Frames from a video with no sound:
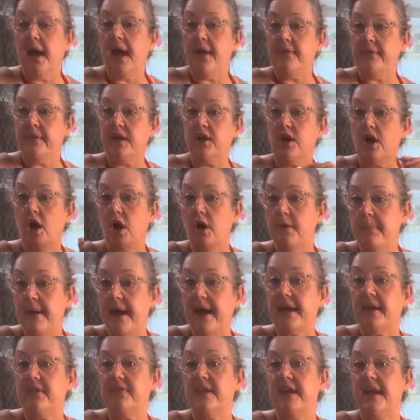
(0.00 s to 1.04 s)
and then go
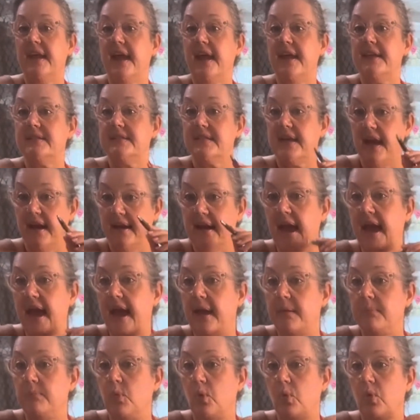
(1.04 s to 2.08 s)
back at the end and
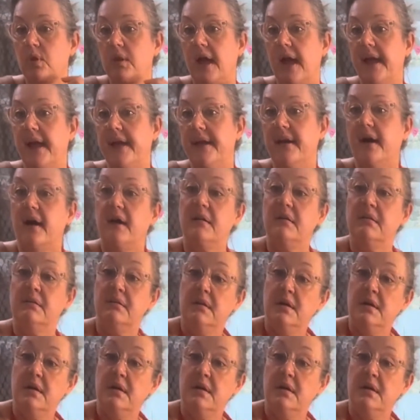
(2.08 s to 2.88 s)
add more later.